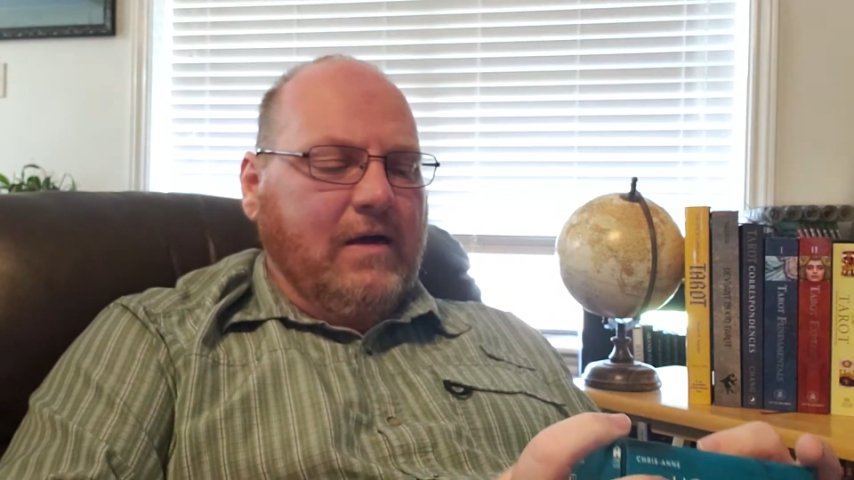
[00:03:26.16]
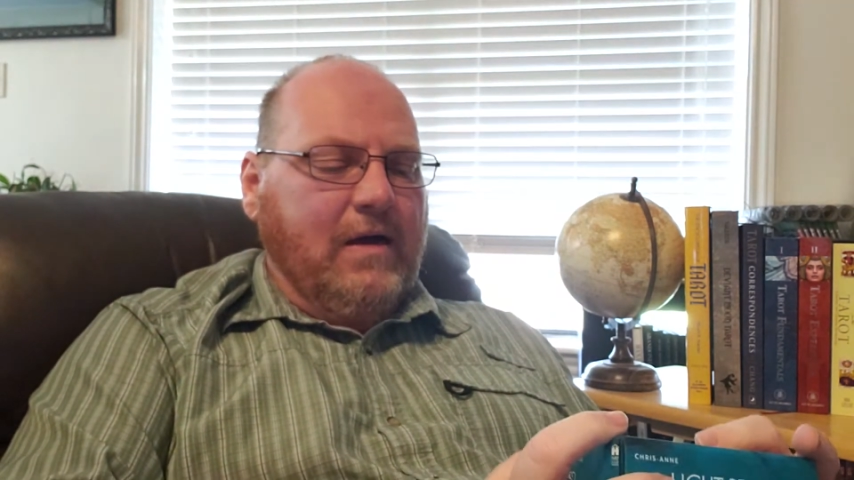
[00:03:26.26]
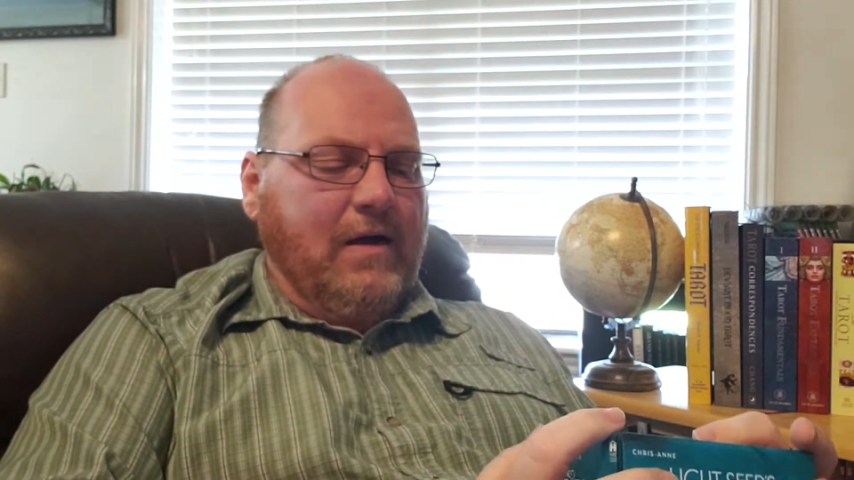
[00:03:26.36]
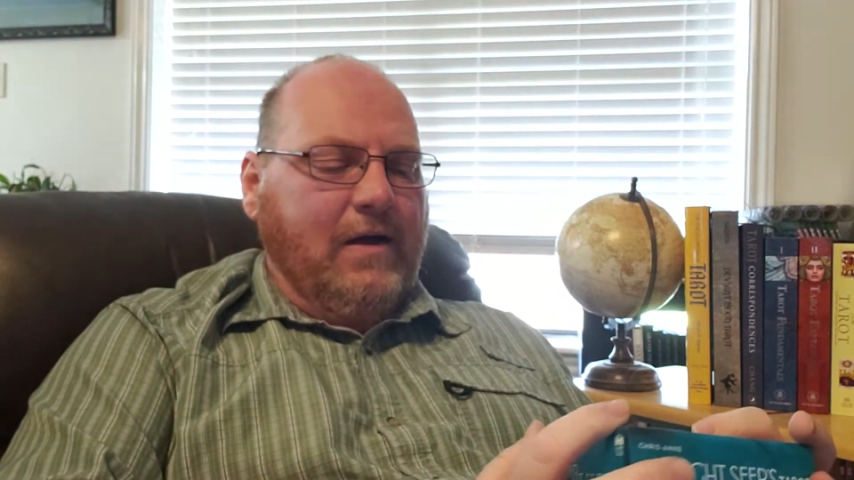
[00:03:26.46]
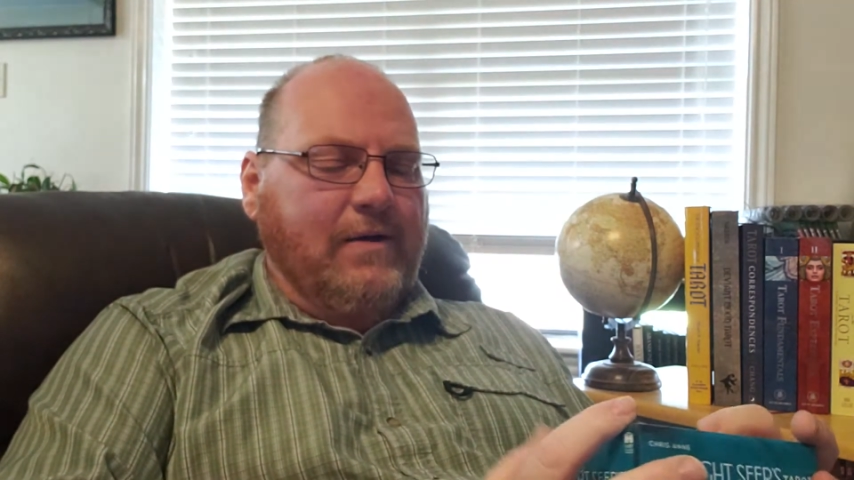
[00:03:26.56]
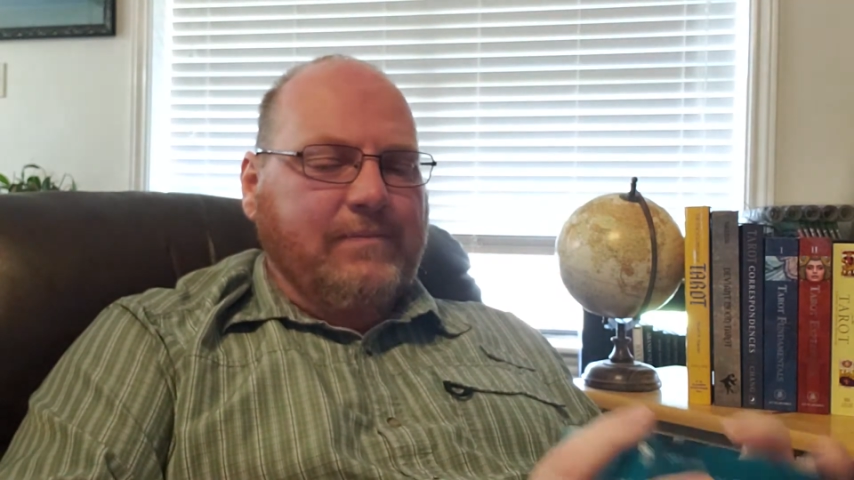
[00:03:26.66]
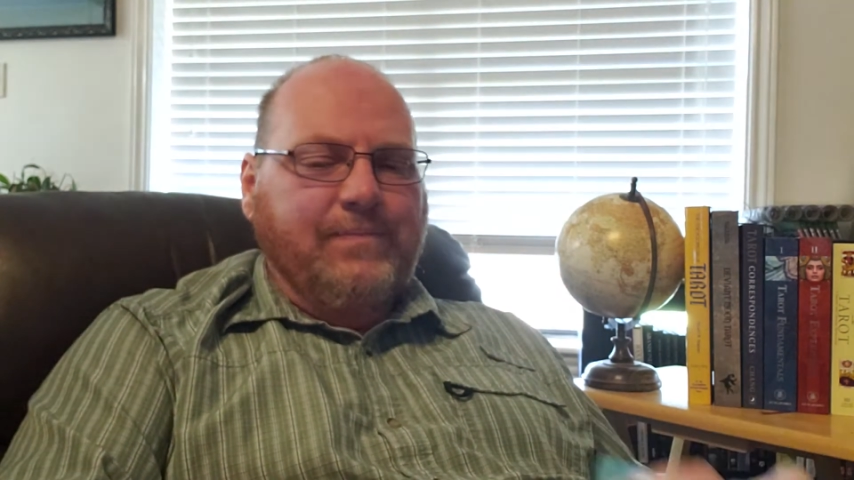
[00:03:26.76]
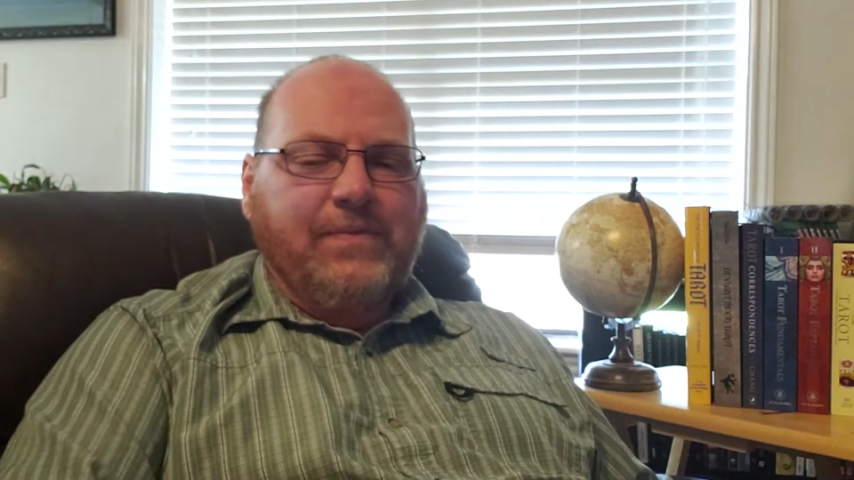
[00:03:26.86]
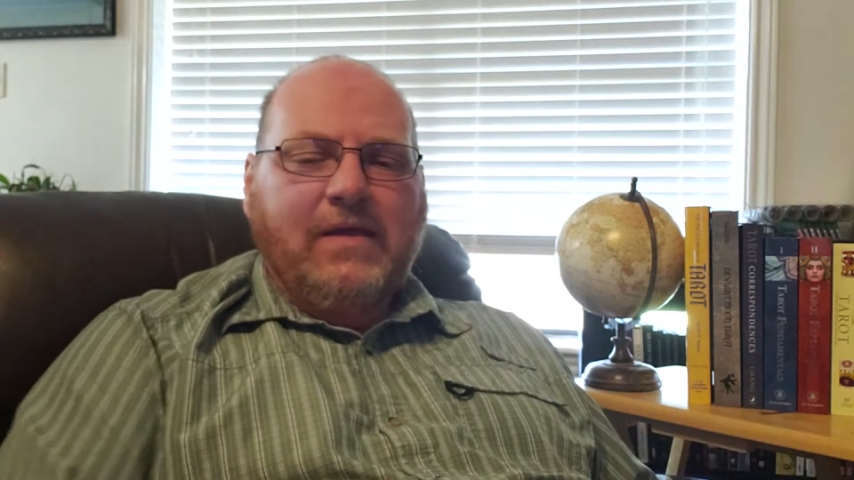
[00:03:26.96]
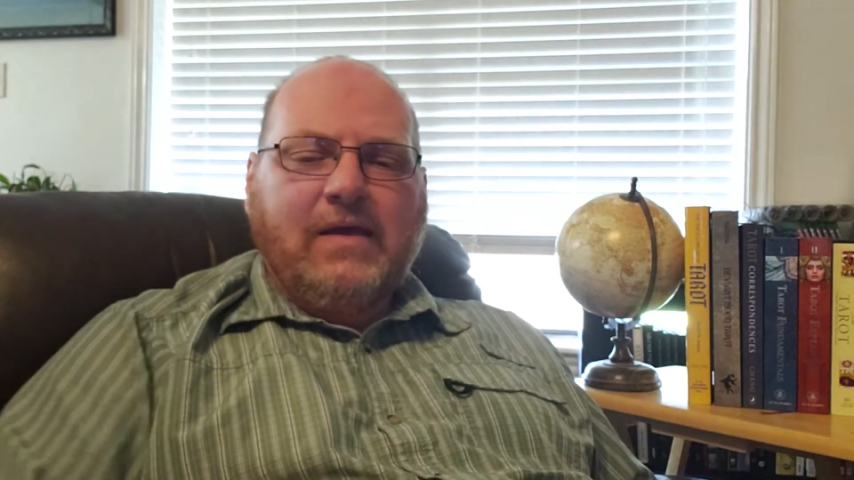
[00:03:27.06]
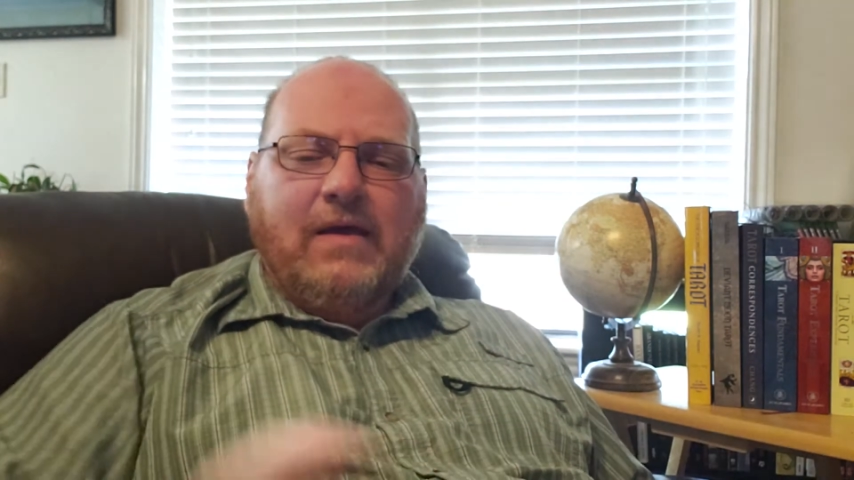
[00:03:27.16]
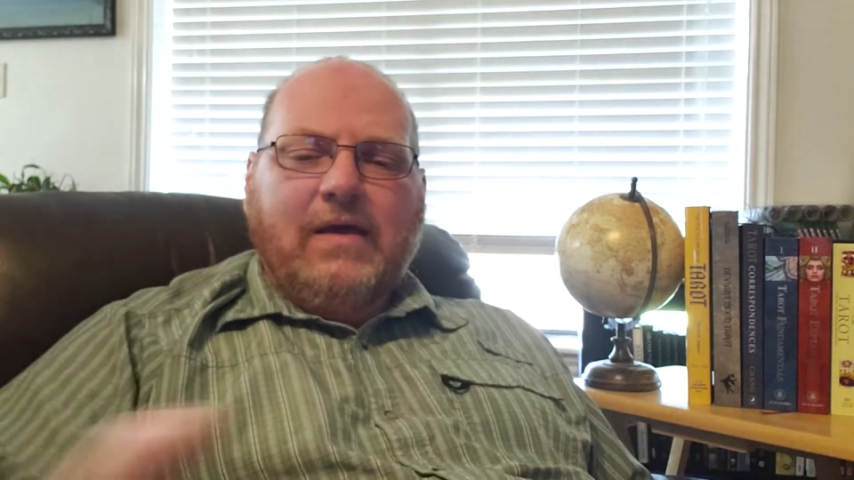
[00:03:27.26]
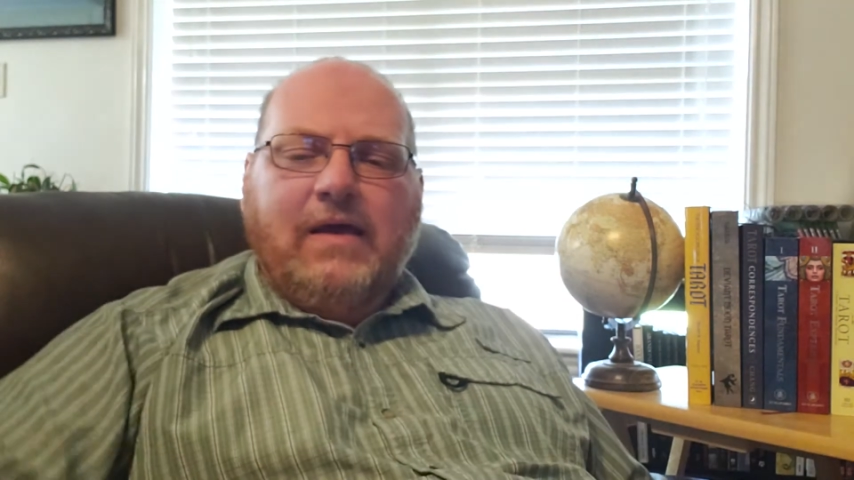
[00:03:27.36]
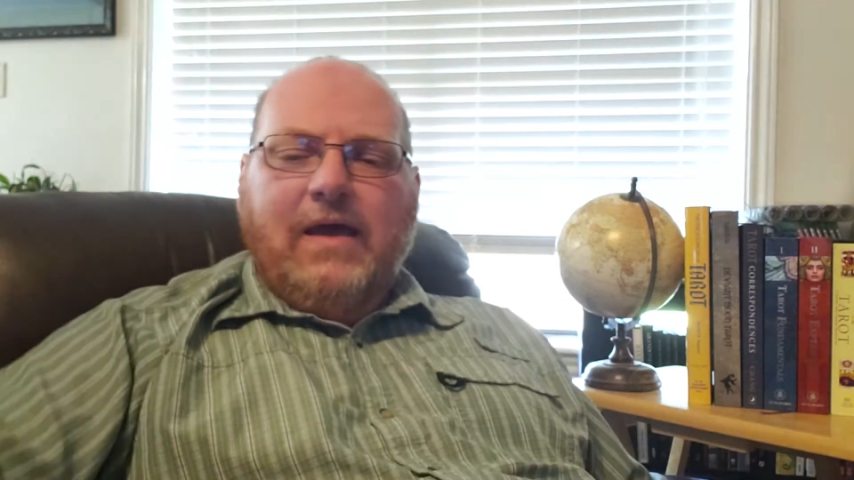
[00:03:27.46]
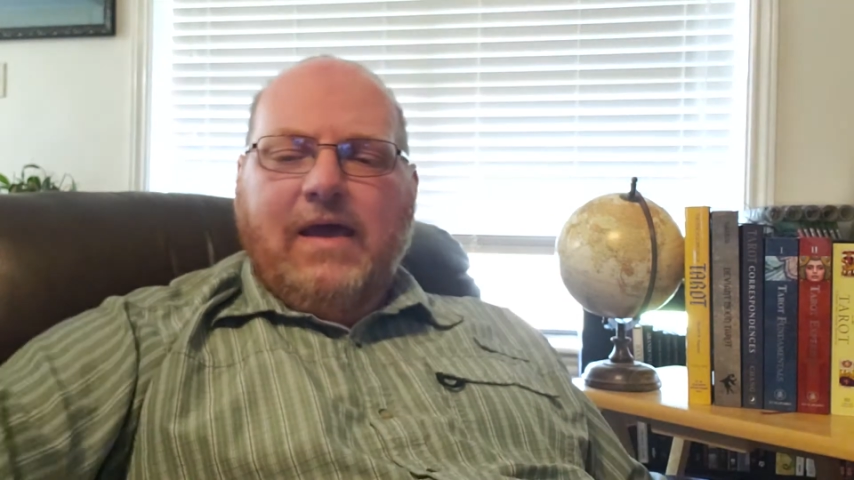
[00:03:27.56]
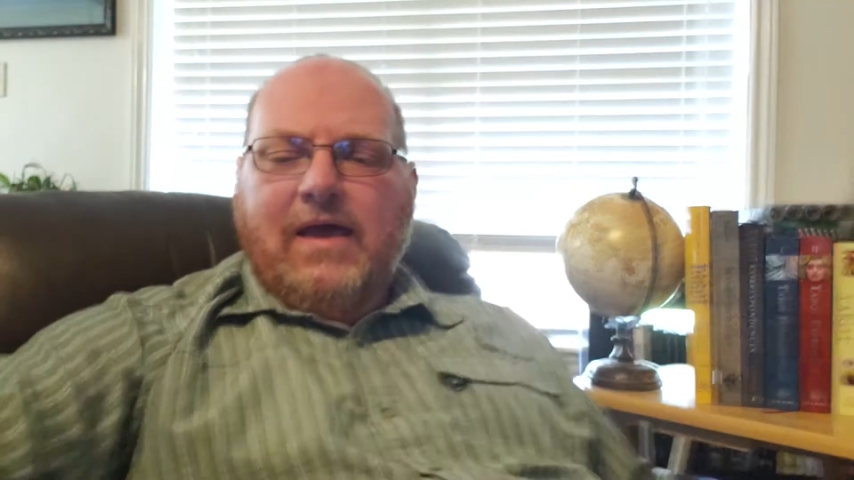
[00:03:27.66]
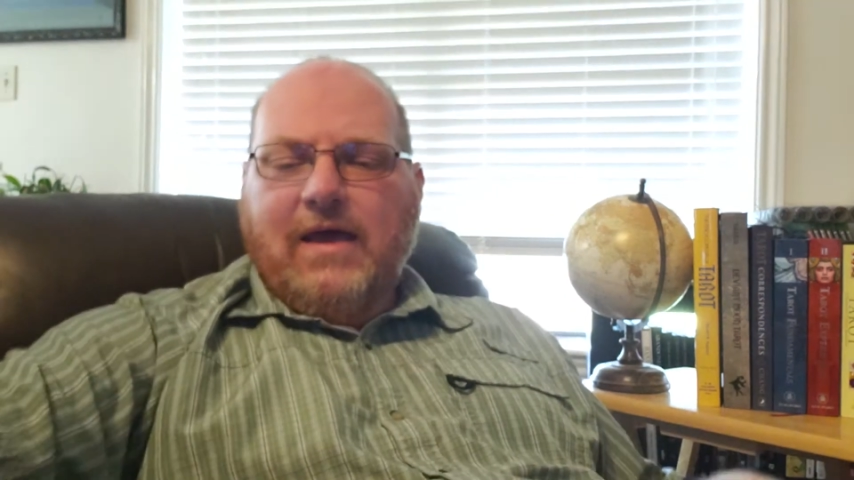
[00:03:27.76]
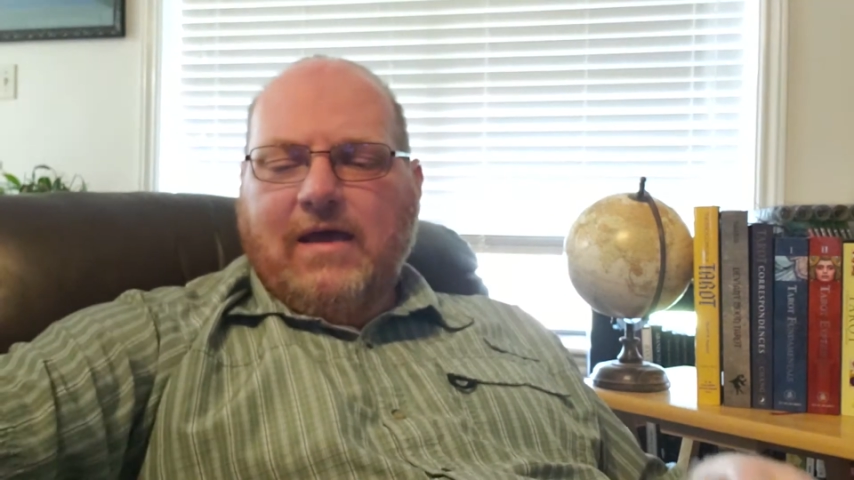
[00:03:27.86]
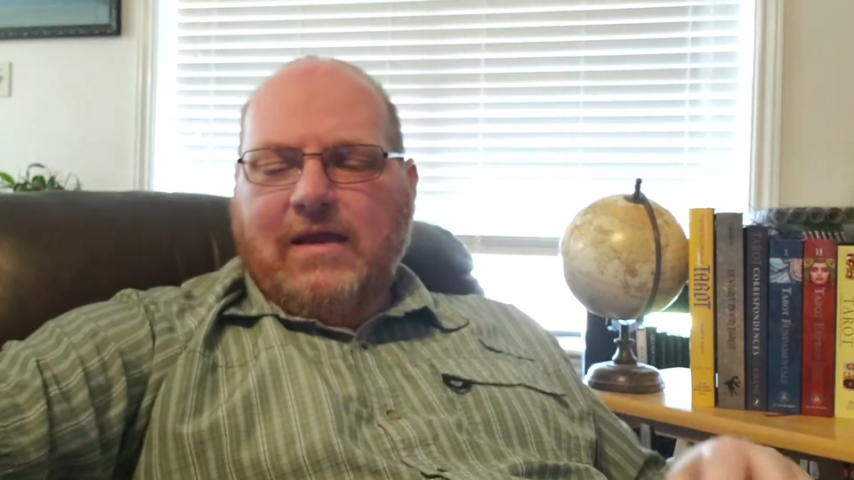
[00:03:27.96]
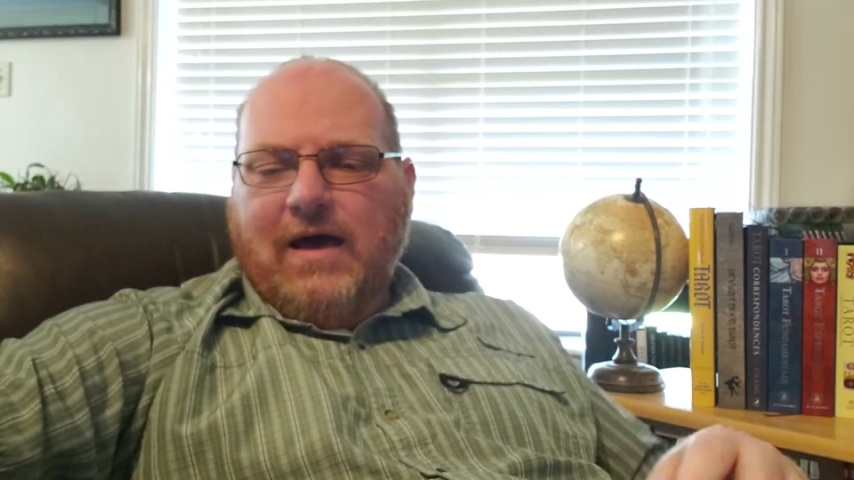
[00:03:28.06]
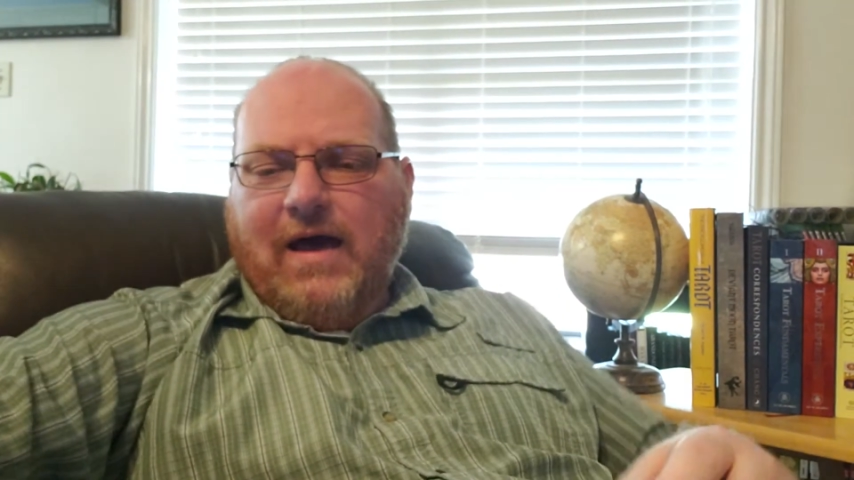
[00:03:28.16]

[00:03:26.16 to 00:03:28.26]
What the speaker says: And